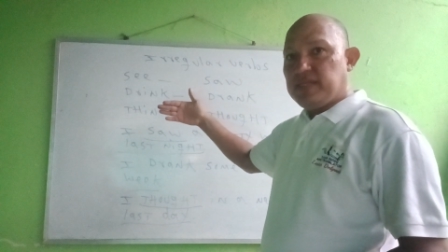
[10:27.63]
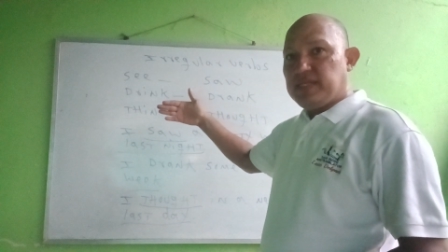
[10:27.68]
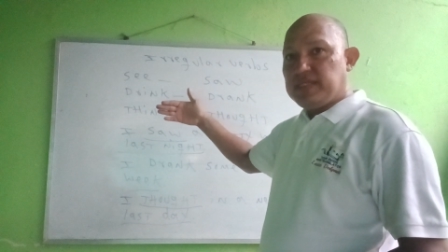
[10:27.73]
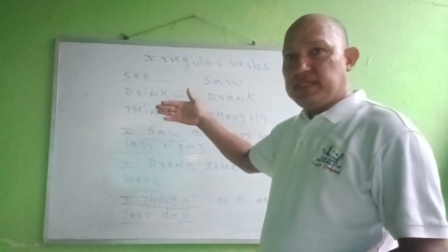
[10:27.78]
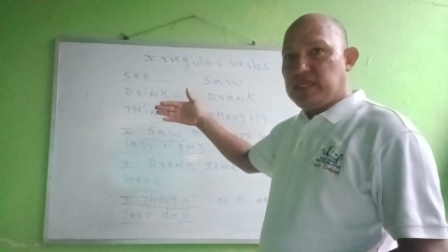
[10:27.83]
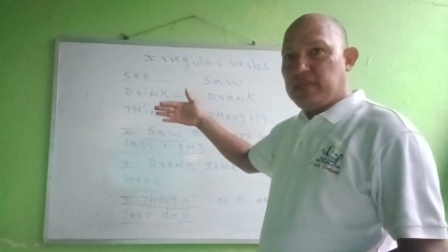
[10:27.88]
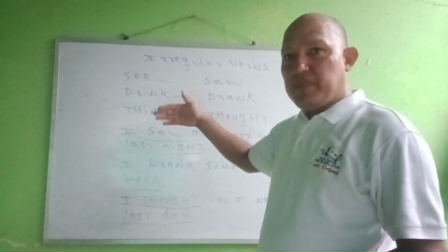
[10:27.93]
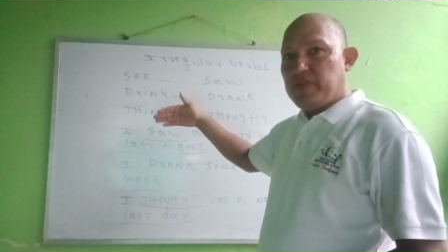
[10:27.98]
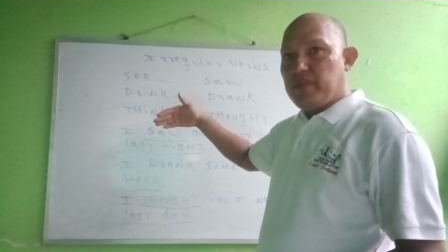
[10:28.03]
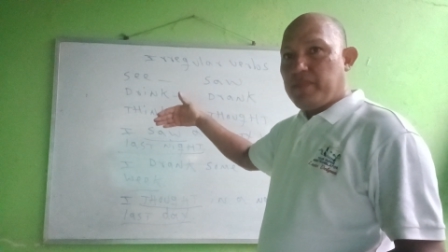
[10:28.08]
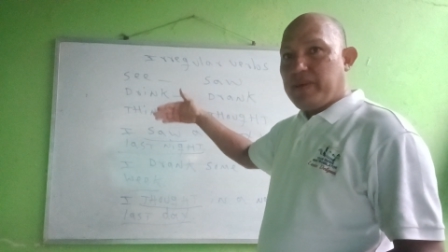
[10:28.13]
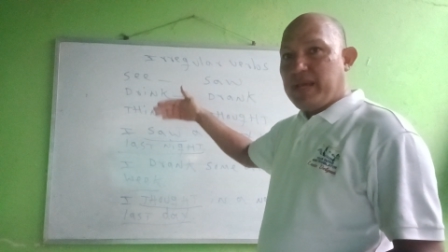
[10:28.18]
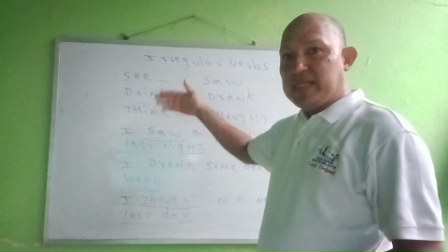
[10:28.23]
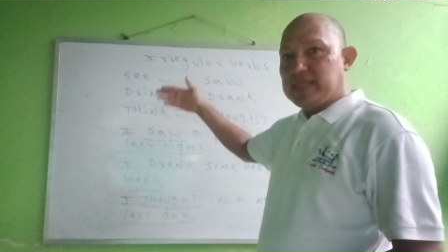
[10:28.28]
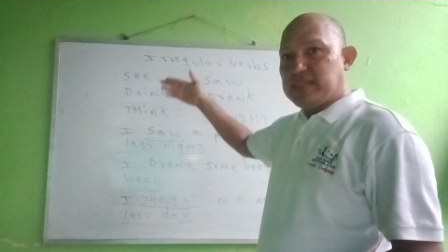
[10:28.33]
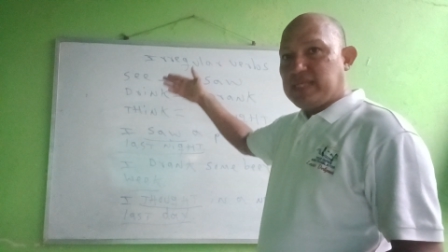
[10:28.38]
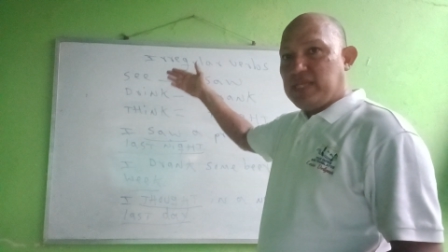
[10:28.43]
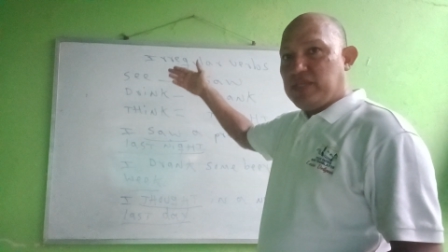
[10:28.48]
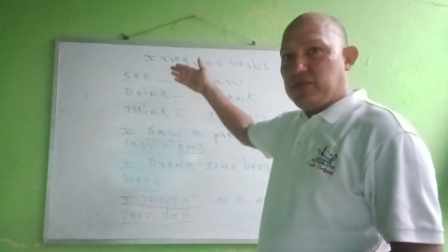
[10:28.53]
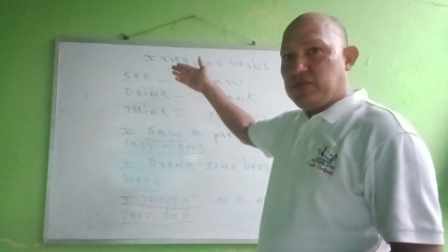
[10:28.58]
in simple
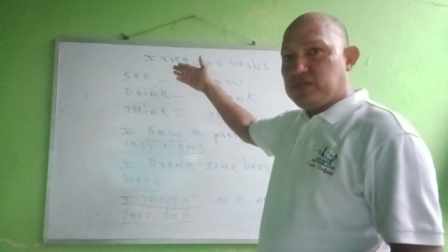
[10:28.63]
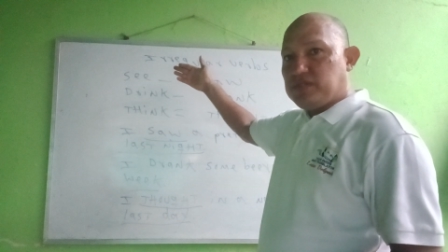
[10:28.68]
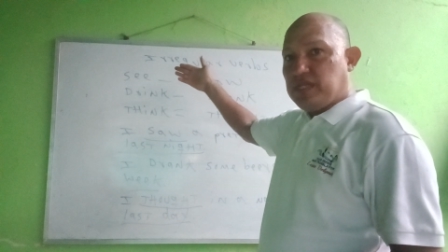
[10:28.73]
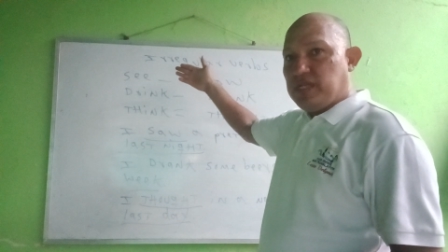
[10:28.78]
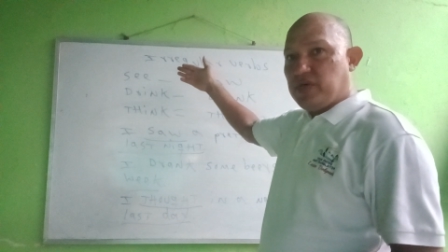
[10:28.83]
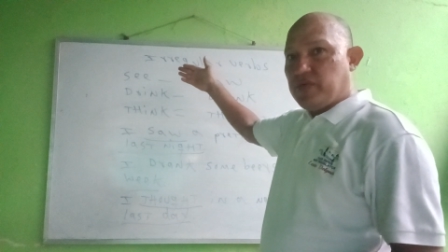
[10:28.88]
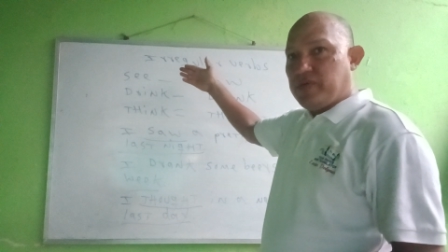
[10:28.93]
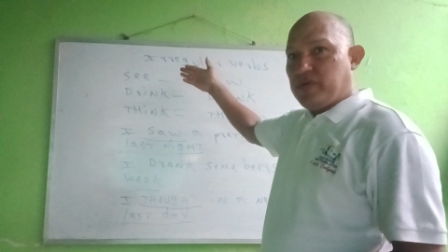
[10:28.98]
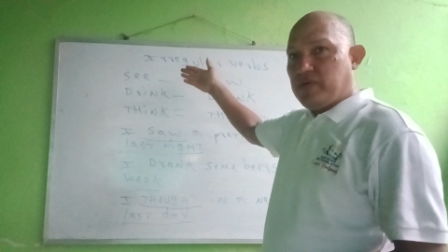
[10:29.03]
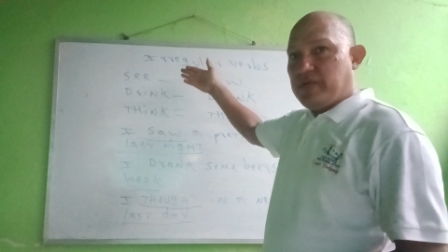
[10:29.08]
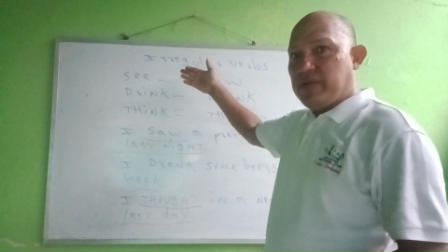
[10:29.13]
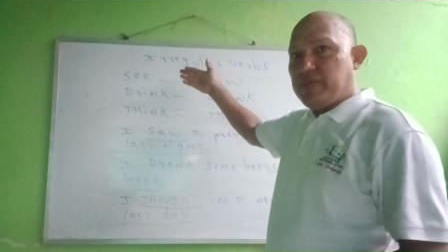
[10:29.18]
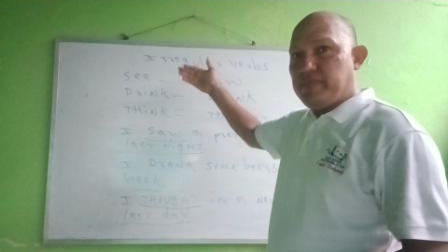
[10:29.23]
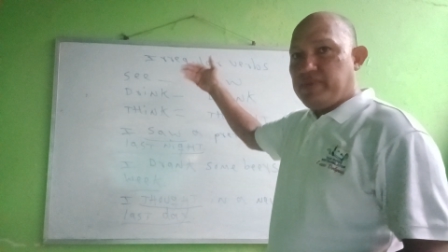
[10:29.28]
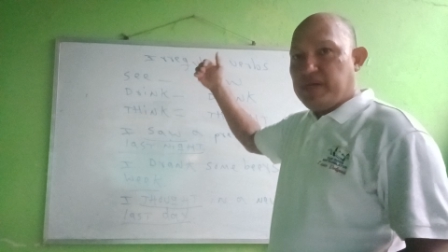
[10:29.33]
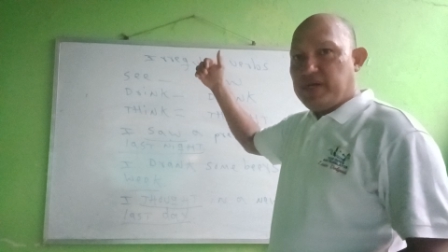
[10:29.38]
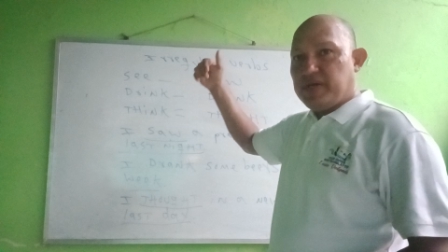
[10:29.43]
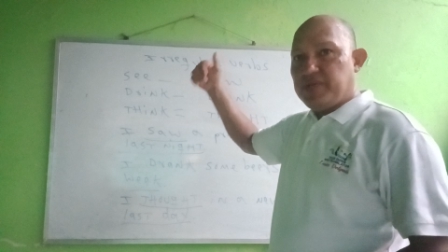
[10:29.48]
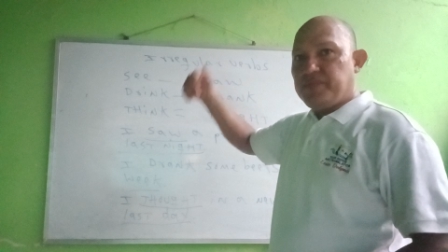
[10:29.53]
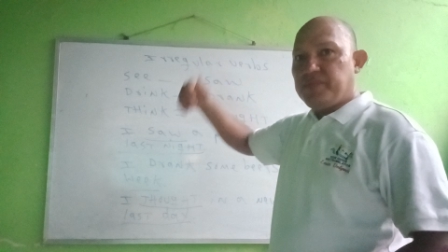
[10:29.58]
past tense using a regular
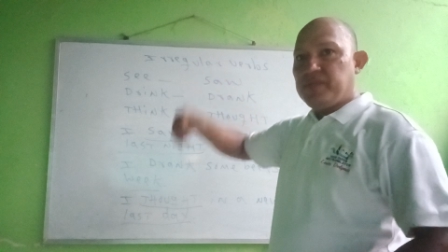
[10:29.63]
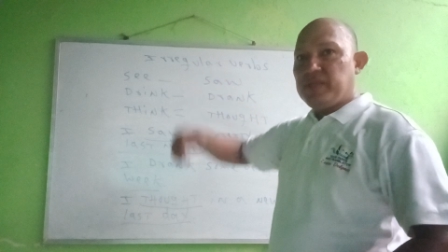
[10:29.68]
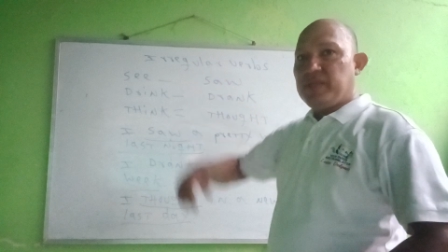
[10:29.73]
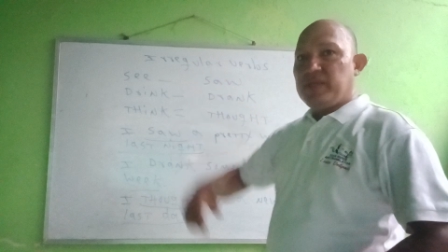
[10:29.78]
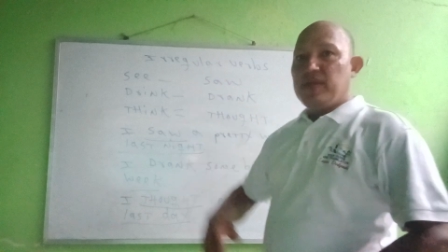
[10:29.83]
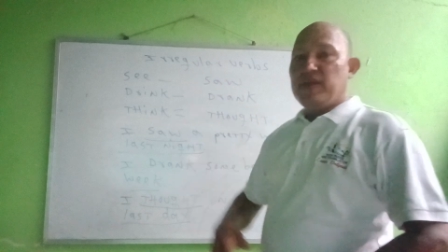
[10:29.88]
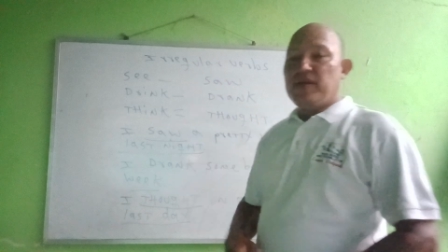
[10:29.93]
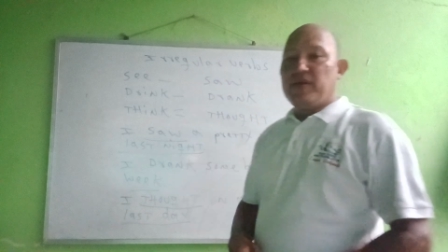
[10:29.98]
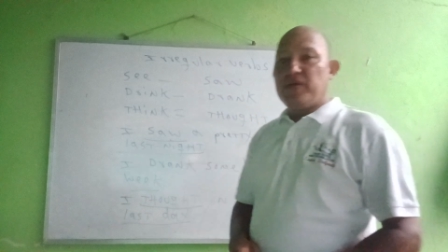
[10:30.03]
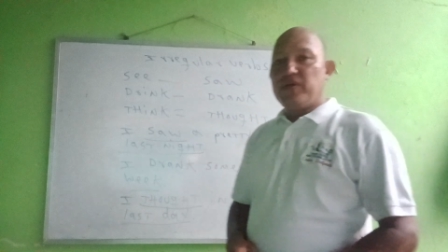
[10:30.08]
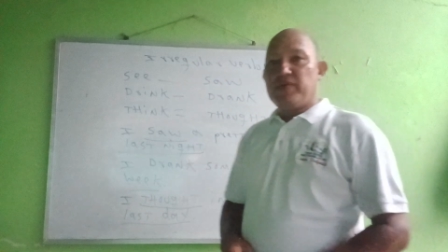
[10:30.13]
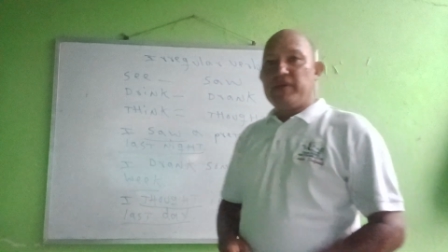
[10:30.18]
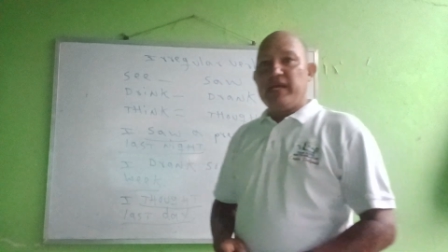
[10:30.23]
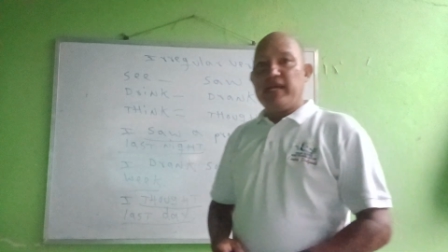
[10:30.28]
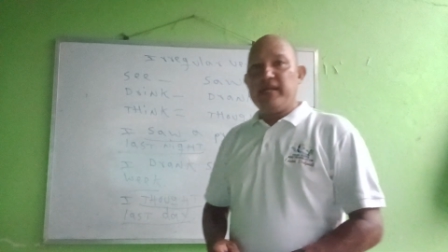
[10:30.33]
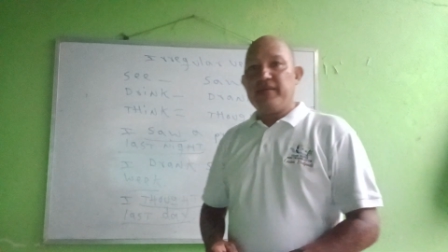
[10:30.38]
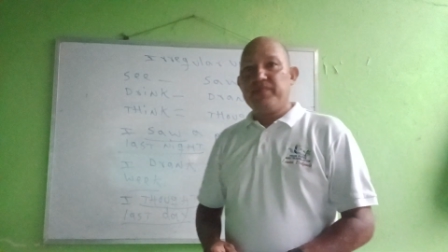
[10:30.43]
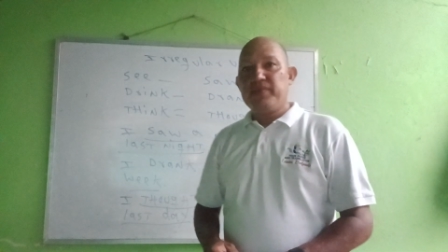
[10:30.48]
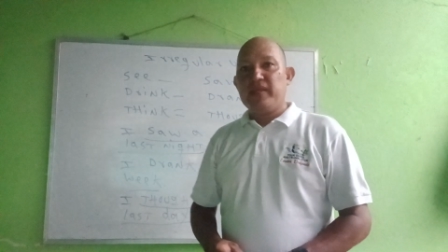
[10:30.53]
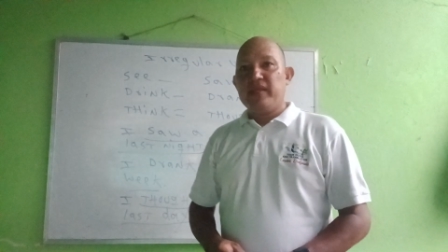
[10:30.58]
verb, all
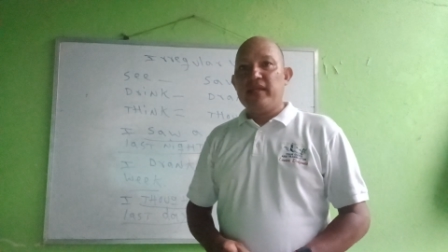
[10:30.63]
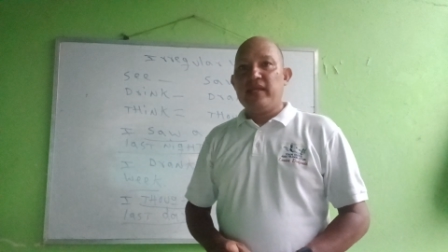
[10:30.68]
right?